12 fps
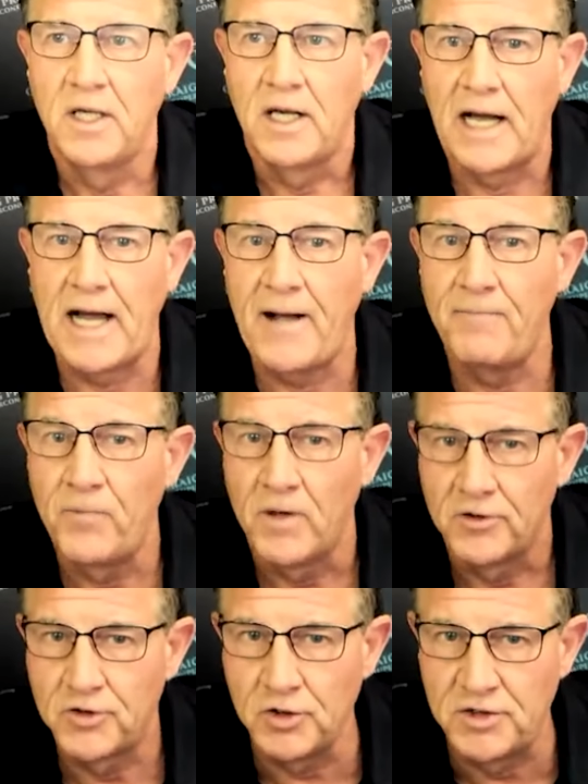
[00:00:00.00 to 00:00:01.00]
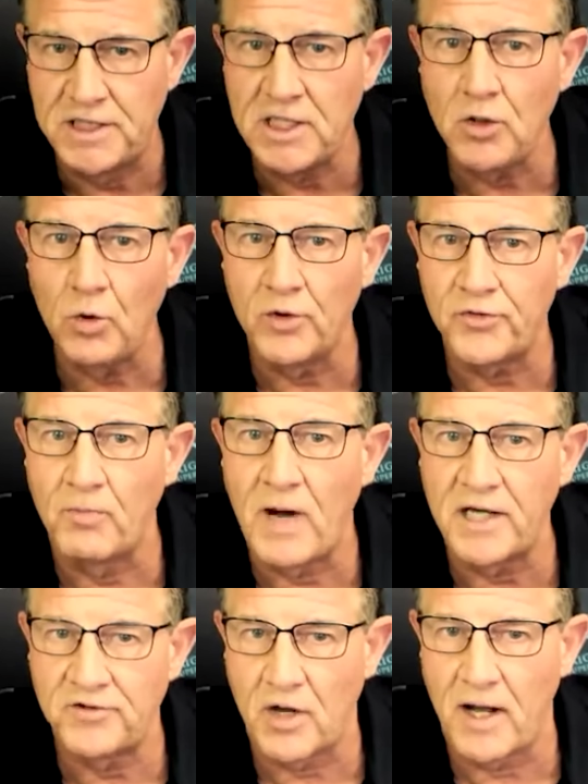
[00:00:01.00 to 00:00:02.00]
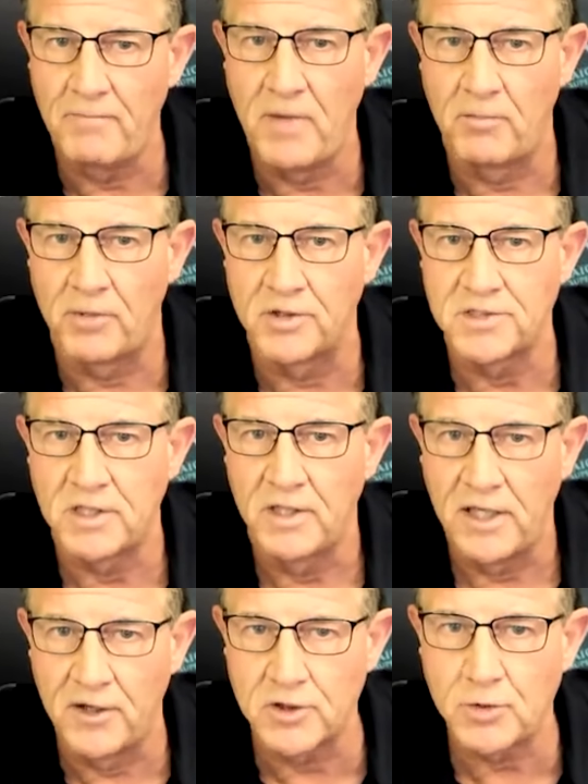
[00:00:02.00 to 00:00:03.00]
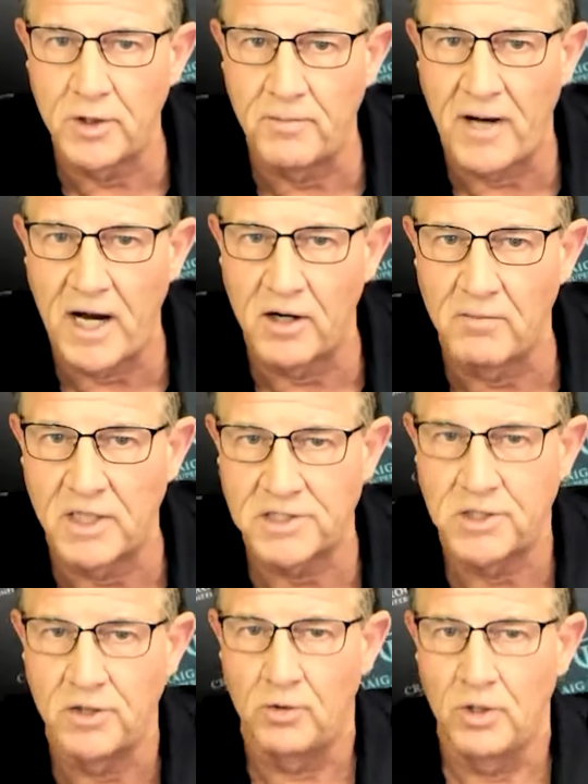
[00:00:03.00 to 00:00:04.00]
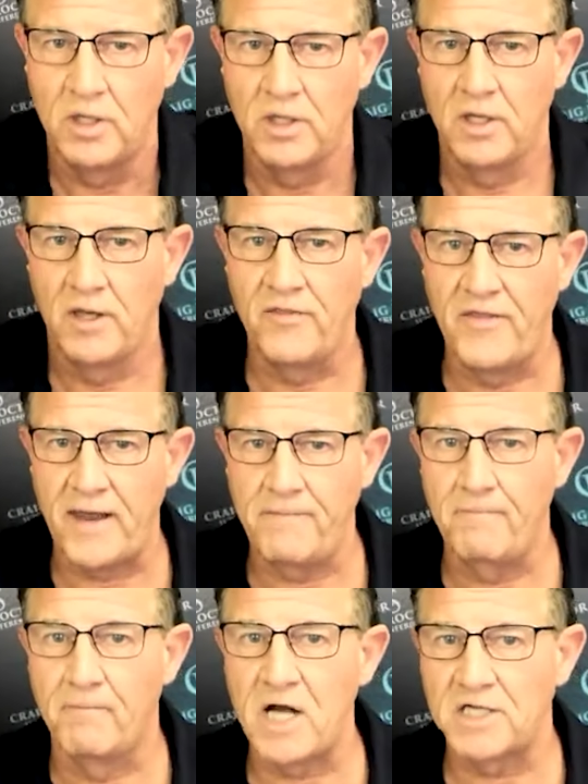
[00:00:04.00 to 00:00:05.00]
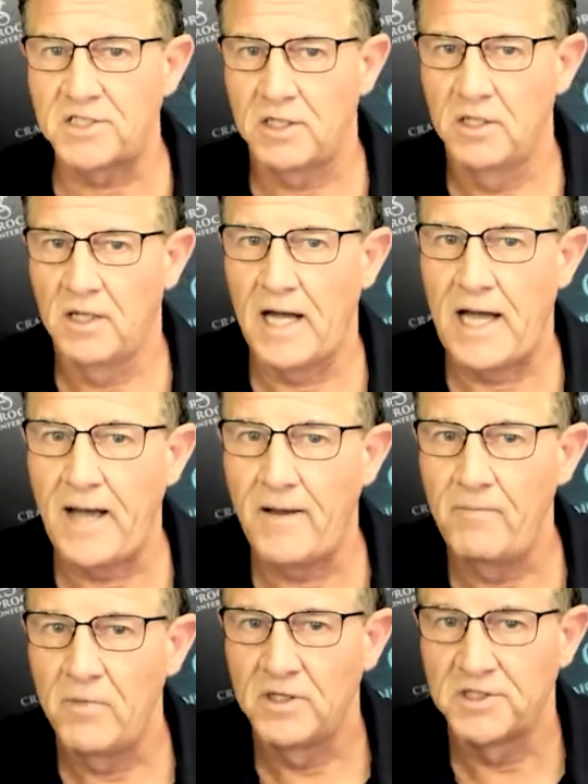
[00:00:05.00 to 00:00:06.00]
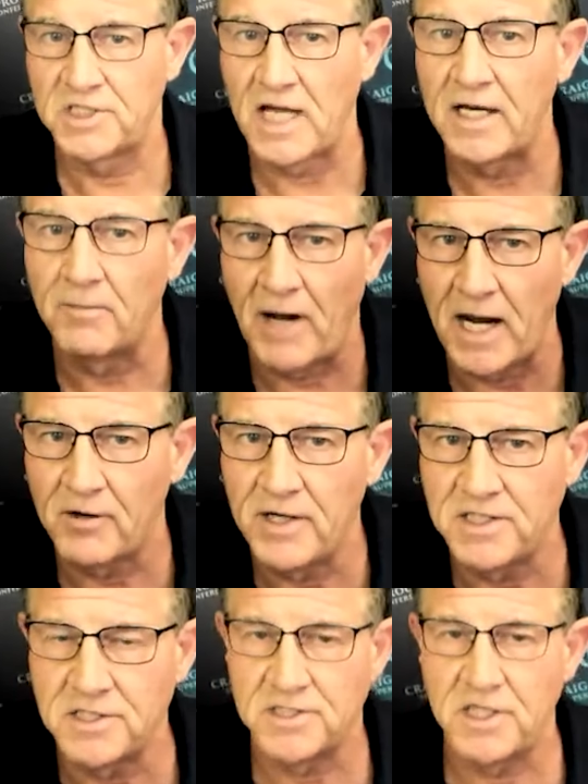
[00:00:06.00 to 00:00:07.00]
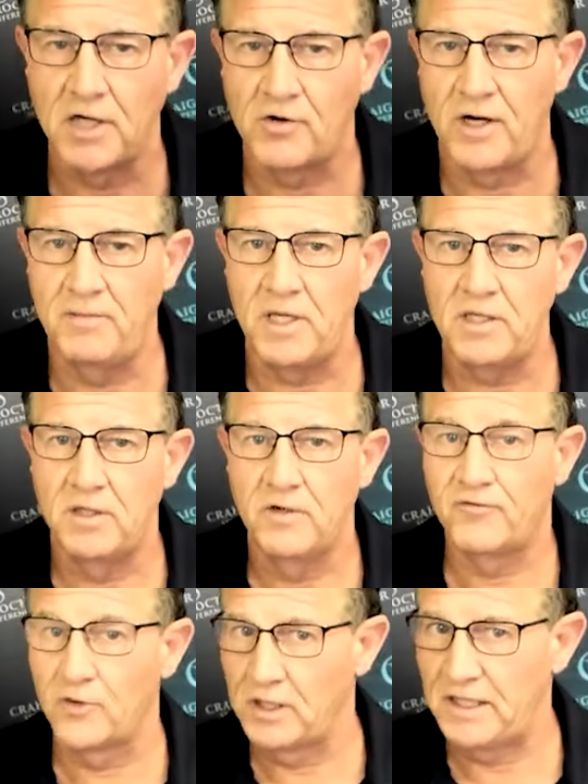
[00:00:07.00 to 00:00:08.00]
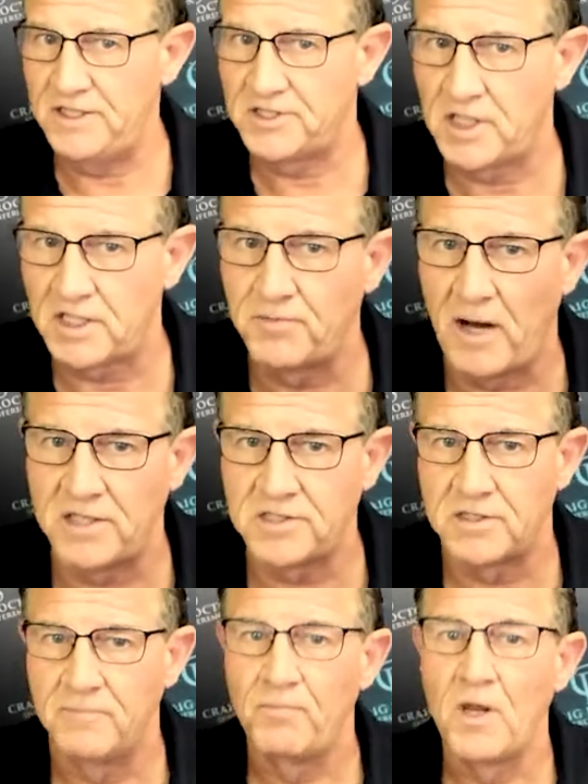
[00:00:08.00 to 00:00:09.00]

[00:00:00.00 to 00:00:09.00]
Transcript: Um, to deal with my top members, here's what a buyer must do they must um, sign a buyer agency agreement for at least six months.